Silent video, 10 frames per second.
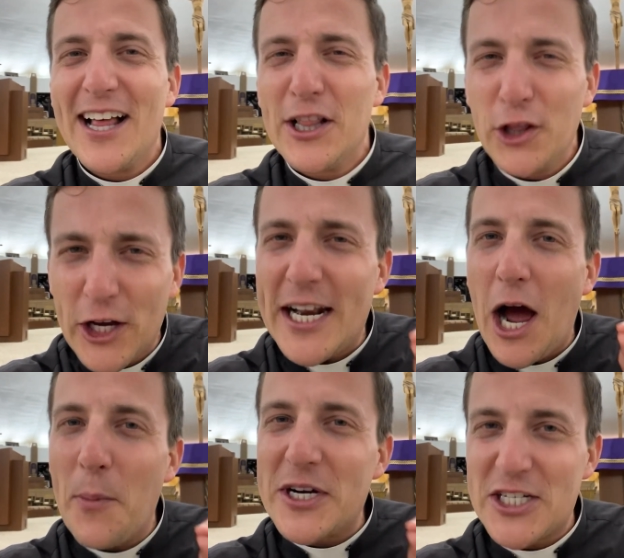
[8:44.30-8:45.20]
Look at
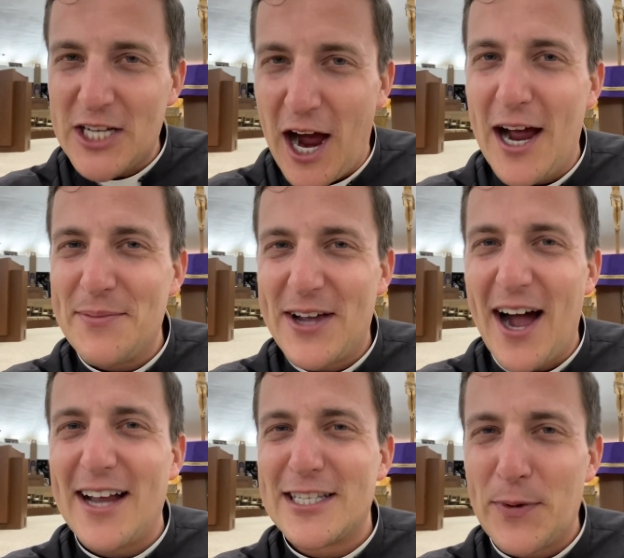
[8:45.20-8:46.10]
how much time
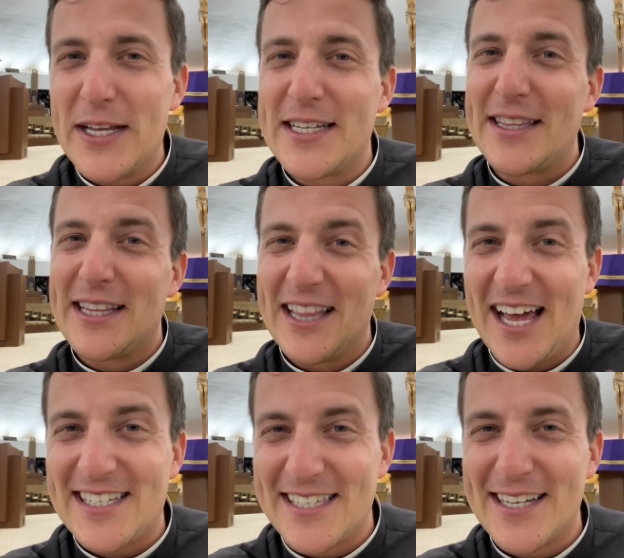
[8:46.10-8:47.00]
God spends on the
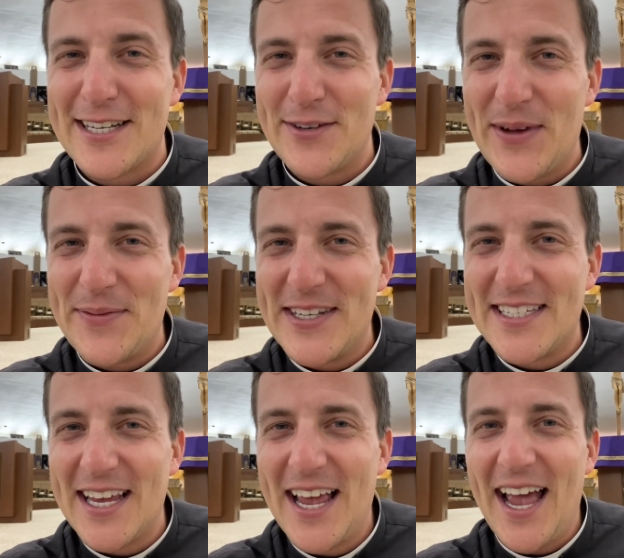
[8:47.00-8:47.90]
last 6
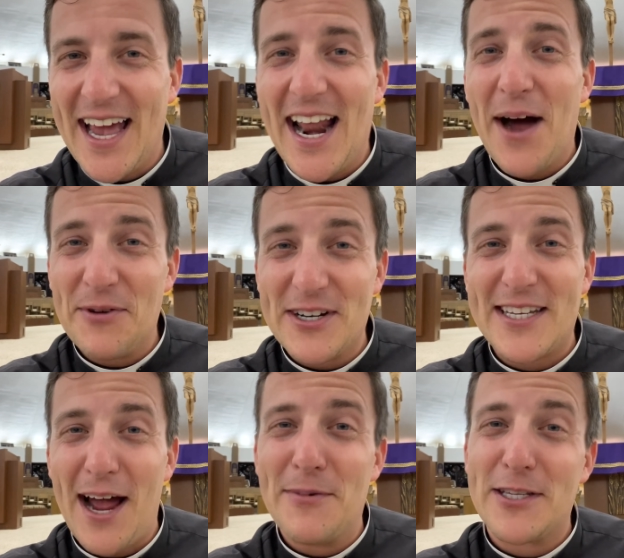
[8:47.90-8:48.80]
commandments and how much
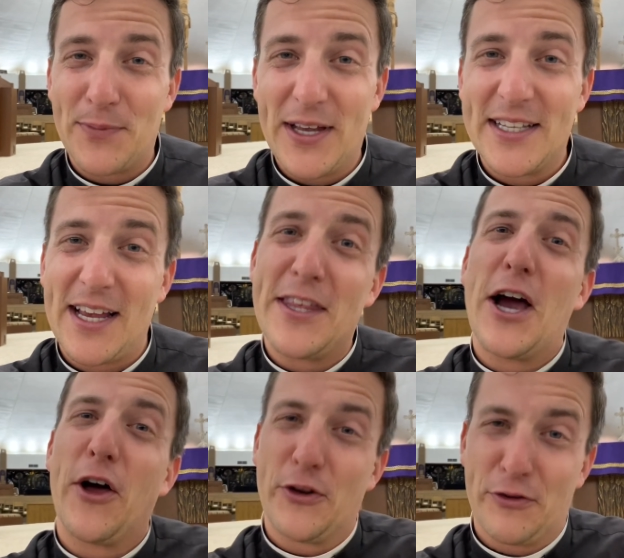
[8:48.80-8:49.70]
time he spends on the
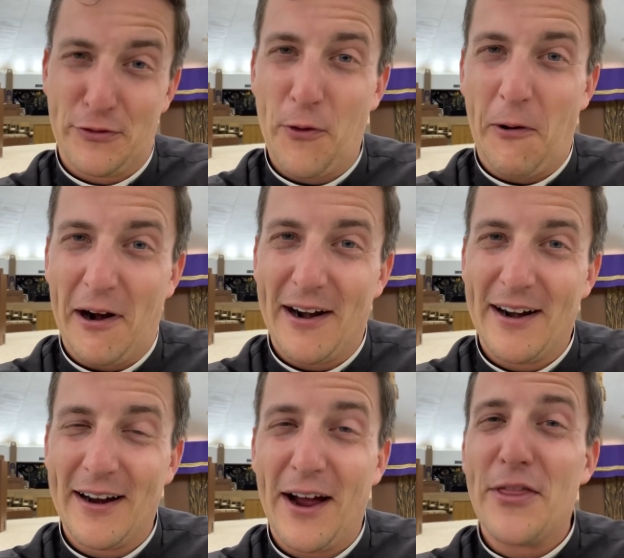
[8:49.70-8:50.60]
other 4,
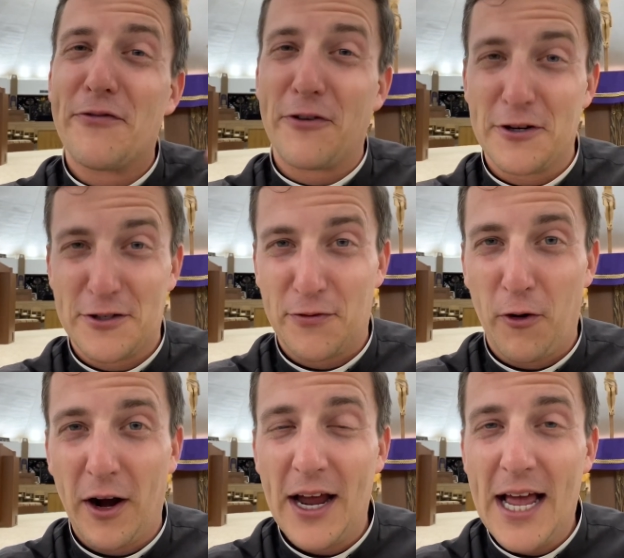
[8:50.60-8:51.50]
on the first
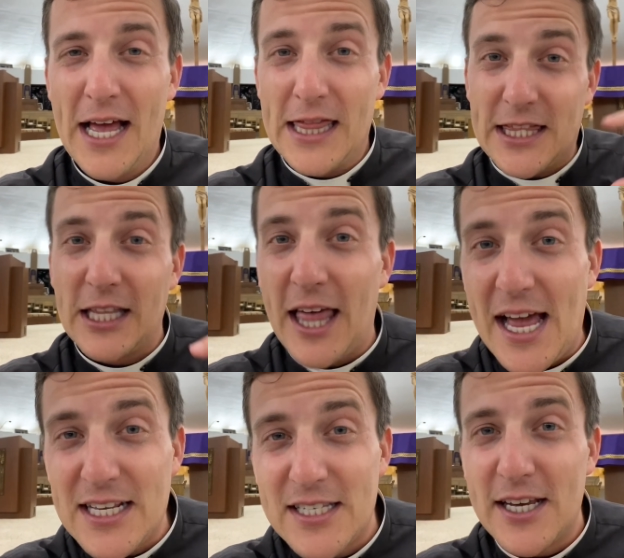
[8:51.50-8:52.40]
4. Like the
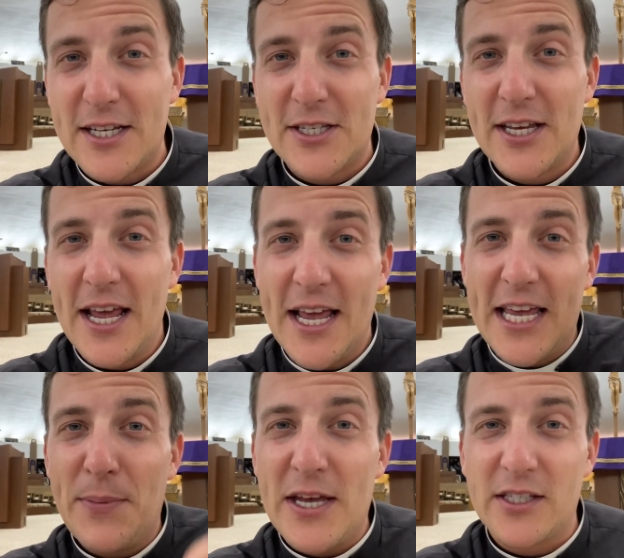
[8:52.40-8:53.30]
last 6,
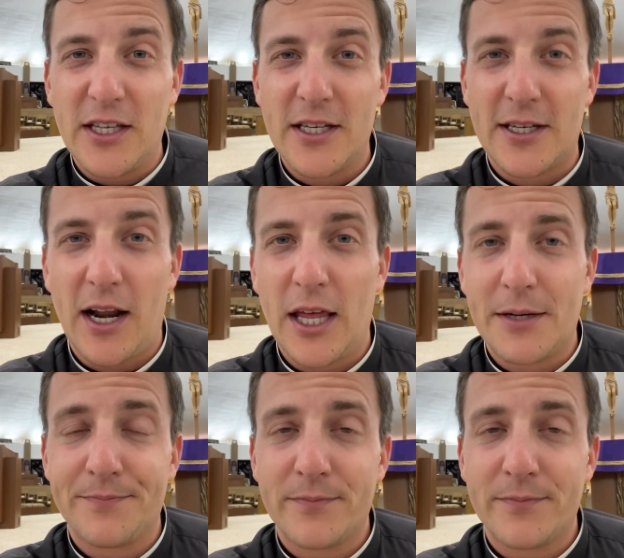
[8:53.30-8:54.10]
he basically is kind of like,